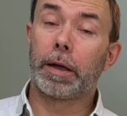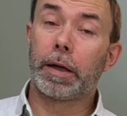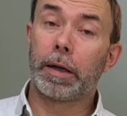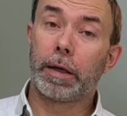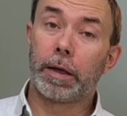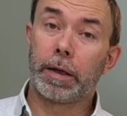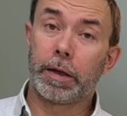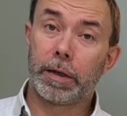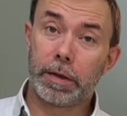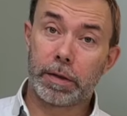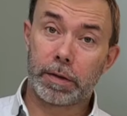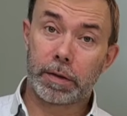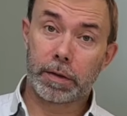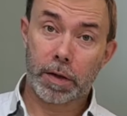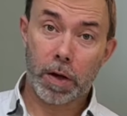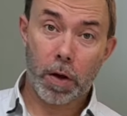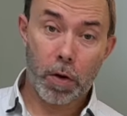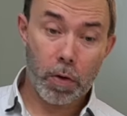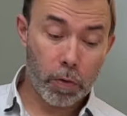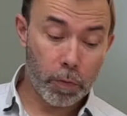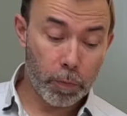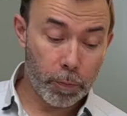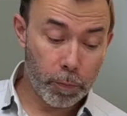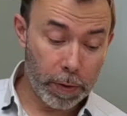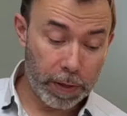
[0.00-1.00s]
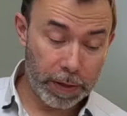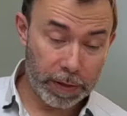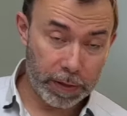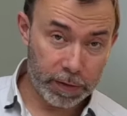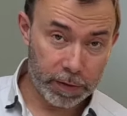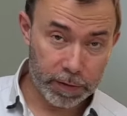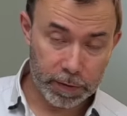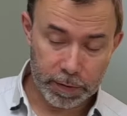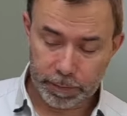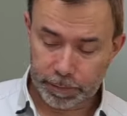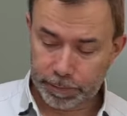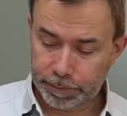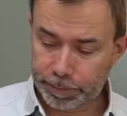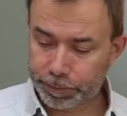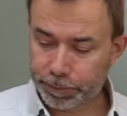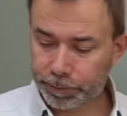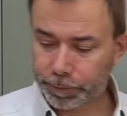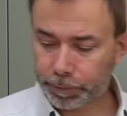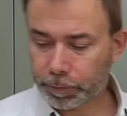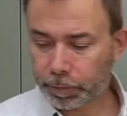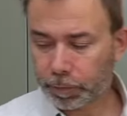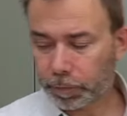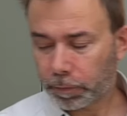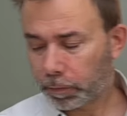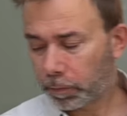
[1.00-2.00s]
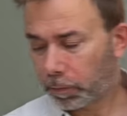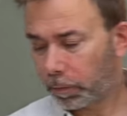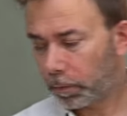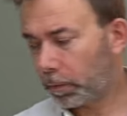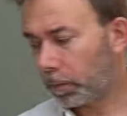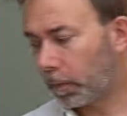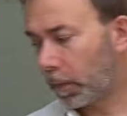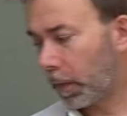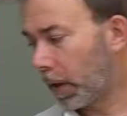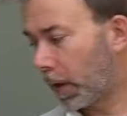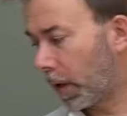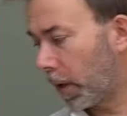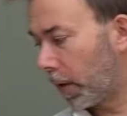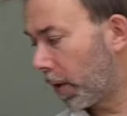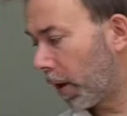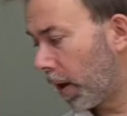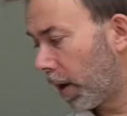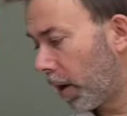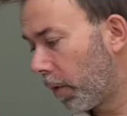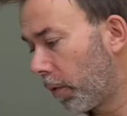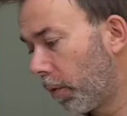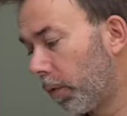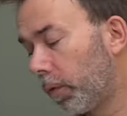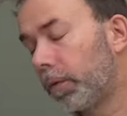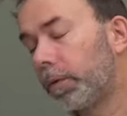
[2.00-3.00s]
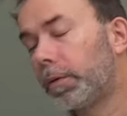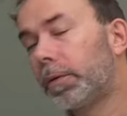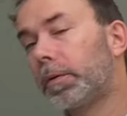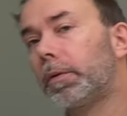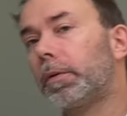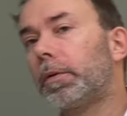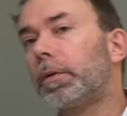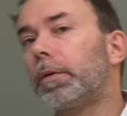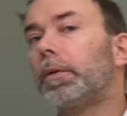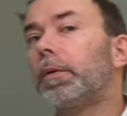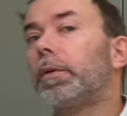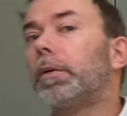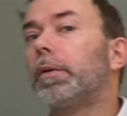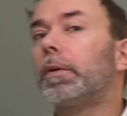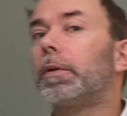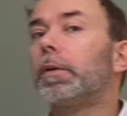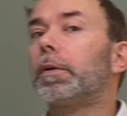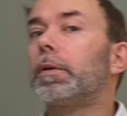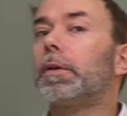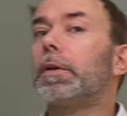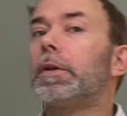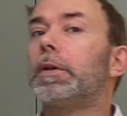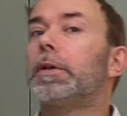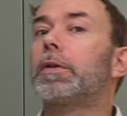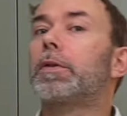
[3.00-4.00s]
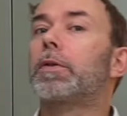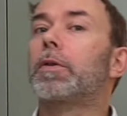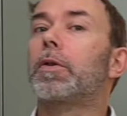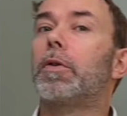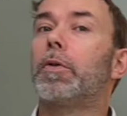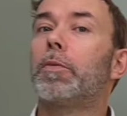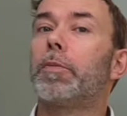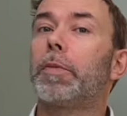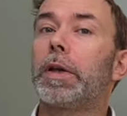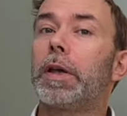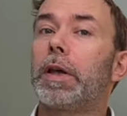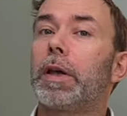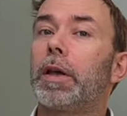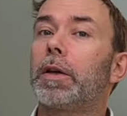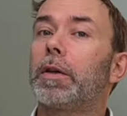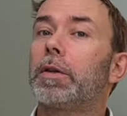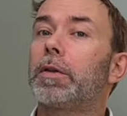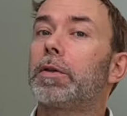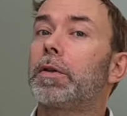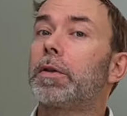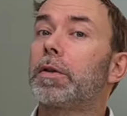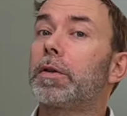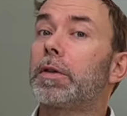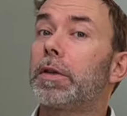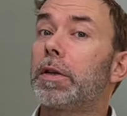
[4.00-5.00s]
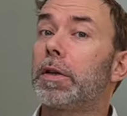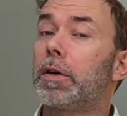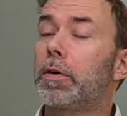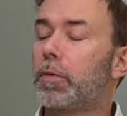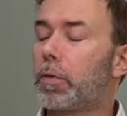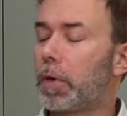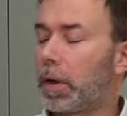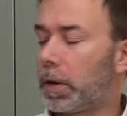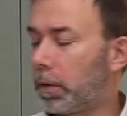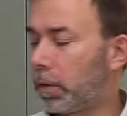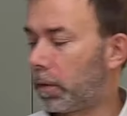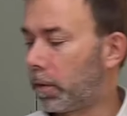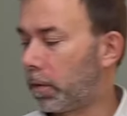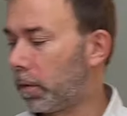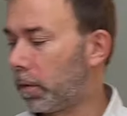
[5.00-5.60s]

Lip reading: It's our base. And now it's coming the secret.